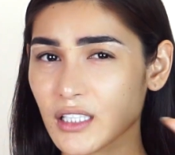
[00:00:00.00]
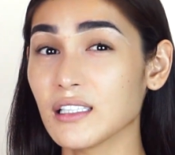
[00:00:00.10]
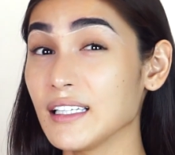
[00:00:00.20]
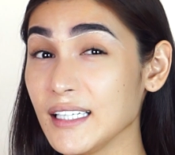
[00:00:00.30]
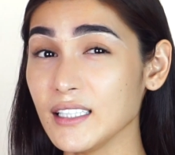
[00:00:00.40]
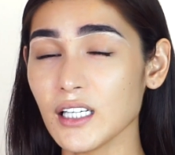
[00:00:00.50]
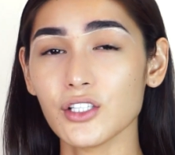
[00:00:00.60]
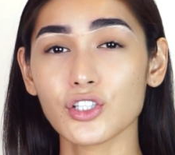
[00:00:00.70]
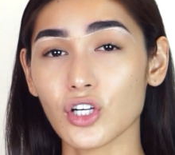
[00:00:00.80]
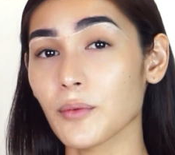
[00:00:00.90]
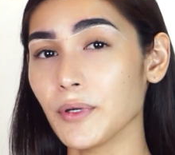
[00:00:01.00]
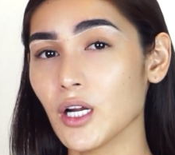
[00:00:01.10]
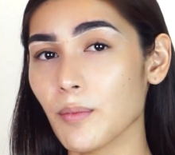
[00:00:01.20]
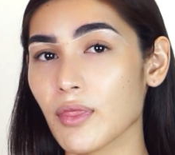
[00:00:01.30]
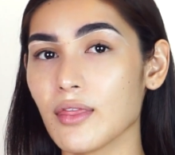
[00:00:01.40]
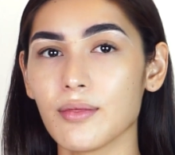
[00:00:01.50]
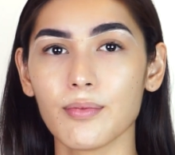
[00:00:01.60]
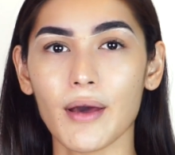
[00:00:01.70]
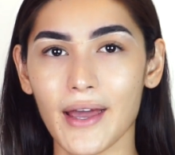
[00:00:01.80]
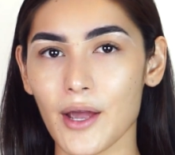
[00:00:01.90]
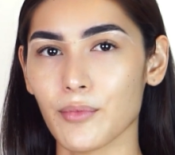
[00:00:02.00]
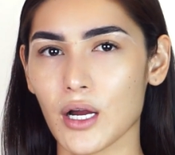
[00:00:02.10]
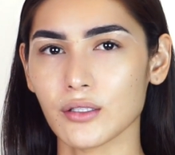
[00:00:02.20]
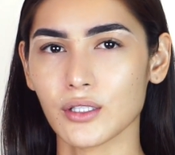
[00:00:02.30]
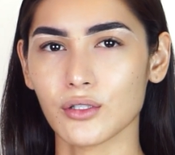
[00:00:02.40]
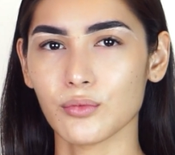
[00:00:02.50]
clean and sharpen up my eyebrows,